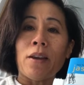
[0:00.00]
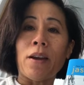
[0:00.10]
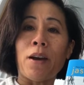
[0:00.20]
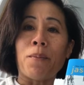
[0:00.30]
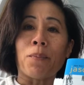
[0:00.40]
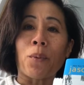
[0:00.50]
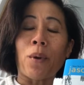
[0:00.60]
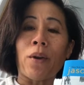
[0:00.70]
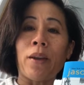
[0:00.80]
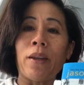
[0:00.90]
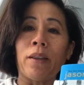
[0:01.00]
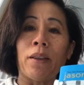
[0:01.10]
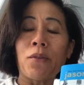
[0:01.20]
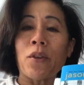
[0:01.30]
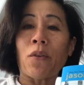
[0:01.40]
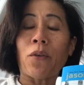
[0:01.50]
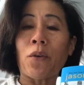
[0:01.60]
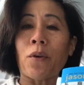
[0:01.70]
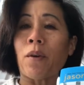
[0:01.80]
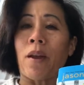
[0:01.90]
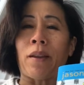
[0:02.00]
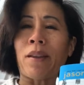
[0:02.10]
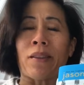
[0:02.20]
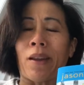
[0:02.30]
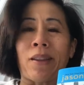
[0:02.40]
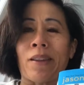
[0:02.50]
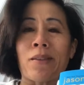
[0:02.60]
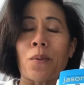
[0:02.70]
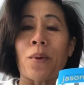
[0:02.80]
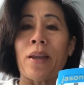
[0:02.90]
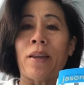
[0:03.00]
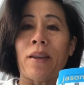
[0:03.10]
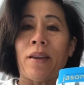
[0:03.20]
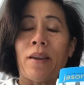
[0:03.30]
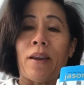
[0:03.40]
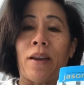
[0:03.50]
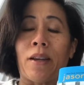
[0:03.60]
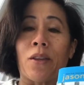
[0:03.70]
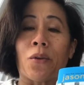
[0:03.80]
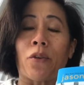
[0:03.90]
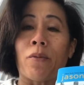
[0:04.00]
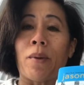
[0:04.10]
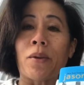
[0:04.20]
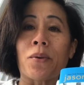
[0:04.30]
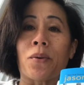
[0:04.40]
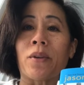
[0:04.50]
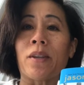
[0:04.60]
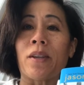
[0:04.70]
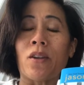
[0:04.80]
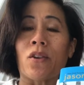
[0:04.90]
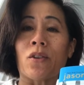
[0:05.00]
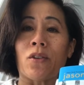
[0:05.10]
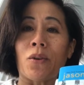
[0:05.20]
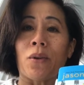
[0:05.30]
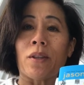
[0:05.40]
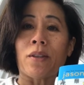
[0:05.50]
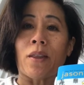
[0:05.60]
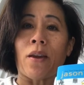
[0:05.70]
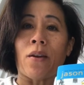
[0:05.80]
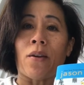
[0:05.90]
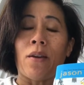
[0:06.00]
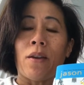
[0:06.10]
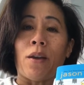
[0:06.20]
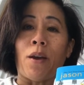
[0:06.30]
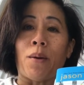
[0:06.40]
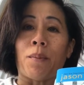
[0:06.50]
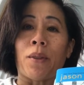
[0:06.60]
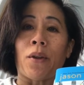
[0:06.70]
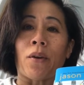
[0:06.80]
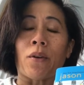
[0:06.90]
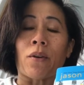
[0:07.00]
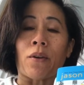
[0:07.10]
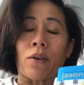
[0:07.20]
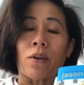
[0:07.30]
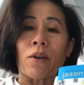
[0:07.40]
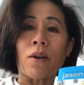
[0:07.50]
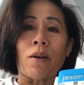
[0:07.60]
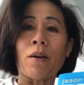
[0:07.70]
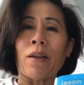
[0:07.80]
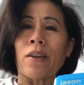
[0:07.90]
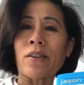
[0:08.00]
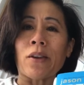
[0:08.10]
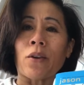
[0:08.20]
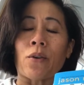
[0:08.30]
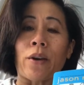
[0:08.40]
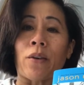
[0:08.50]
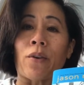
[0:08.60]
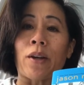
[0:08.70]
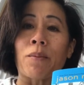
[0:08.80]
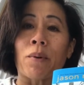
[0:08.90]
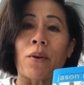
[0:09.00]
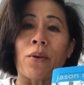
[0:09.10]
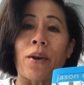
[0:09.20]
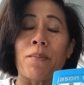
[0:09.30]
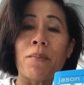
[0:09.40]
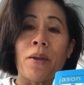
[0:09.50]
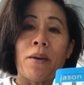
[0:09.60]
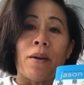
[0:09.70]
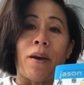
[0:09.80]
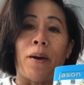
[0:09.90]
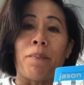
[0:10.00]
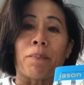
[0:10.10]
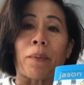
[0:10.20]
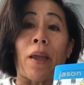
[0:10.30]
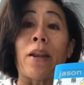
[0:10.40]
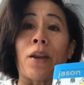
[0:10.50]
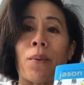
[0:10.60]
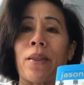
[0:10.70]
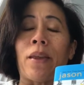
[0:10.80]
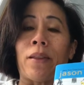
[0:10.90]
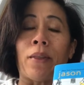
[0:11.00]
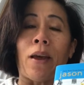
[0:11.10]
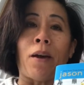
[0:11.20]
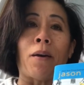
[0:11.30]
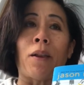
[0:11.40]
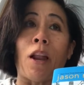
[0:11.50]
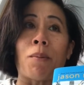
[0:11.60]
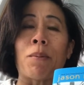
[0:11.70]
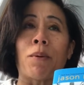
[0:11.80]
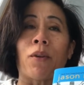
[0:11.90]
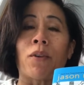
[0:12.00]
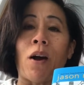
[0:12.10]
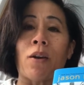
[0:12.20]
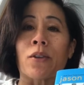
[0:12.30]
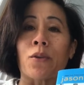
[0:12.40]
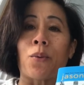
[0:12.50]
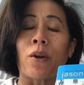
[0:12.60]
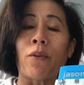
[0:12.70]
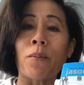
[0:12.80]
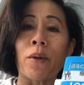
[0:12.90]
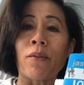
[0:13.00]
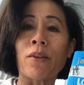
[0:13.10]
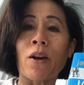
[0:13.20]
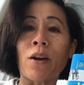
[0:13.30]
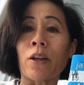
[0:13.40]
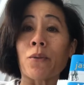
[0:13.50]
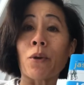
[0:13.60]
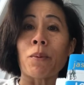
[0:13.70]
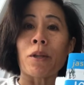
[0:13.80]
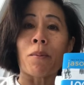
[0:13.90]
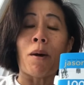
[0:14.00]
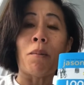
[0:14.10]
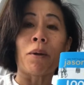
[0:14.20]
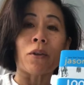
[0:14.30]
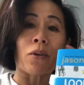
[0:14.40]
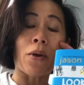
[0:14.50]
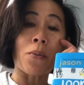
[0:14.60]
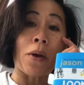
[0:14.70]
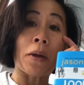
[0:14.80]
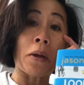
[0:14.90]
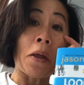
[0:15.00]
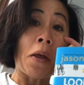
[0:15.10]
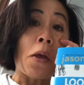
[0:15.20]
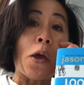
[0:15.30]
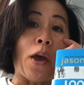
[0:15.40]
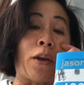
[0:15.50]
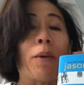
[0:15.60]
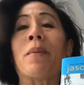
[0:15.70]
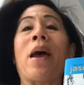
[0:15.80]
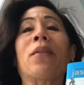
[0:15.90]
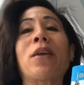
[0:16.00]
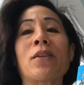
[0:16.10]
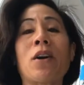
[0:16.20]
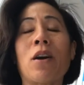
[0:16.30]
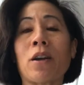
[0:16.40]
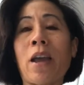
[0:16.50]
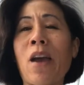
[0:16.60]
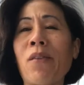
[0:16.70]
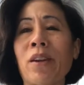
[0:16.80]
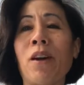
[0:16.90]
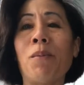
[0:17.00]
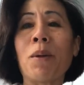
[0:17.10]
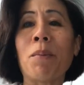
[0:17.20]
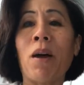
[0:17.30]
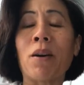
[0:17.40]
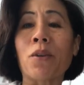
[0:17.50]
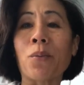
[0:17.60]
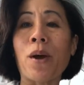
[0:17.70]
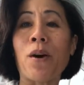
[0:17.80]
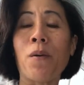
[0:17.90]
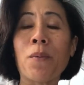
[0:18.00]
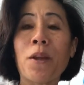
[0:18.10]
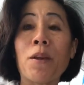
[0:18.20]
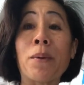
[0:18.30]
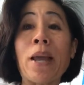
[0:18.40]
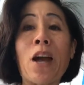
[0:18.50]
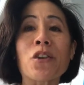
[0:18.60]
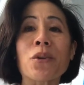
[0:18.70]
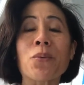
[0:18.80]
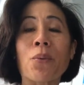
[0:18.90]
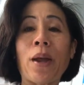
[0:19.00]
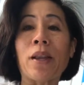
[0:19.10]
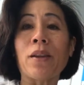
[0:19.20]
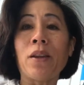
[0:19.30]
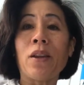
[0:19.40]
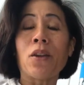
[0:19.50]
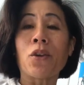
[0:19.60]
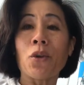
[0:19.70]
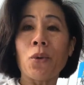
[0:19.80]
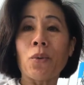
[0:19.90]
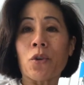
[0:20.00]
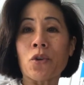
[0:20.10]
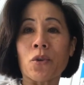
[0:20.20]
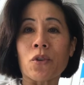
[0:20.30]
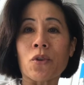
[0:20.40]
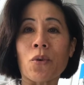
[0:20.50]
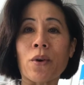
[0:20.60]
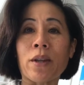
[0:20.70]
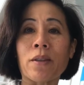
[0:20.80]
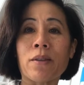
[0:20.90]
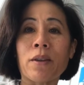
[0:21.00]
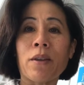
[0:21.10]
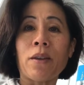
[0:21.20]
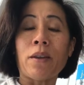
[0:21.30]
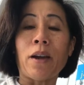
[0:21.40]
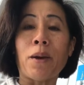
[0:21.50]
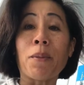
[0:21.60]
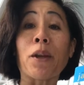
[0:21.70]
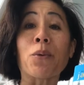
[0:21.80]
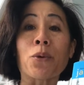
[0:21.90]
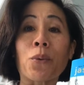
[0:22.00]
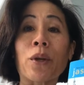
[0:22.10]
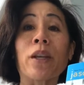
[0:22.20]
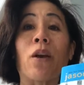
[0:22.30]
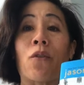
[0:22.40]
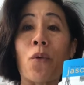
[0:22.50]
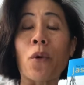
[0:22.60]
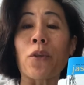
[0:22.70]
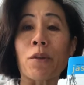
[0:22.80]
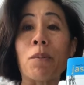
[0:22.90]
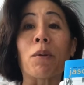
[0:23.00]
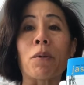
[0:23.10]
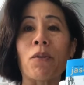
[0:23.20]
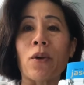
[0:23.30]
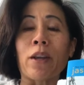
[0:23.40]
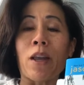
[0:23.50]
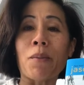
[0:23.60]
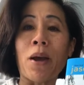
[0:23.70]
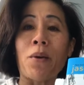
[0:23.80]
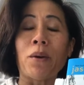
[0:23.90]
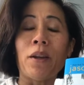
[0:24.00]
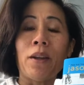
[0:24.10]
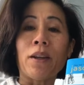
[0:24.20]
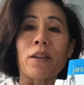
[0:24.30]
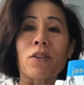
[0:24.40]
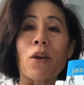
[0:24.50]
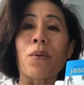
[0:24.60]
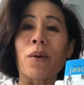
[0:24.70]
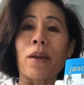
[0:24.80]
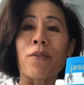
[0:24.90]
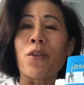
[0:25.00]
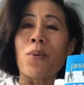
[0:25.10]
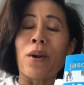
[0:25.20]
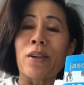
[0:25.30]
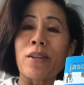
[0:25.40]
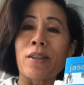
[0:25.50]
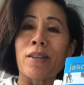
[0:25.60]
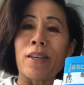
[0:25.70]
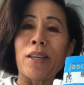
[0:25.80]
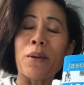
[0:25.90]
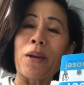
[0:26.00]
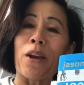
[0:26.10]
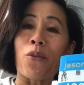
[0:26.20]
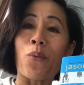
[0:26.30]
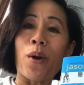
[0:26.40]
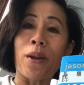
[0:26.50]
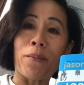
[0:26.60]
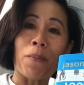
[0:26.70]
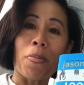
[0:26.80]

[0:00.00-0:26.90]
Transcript: um, where he lives there for at, at, least a week and he sort of mentors and teaches students there um, in their uh, I guess like creative writing program. Um, and anyway, the, uh, a lot of people give talks. He's one of them who gave a talk. It was open to the public, so I went. And um, at that talk, I have it on my blog as well. He actually read two of the short stories um, that he was working on for this book before it came out. And so if you wanted to see kind of what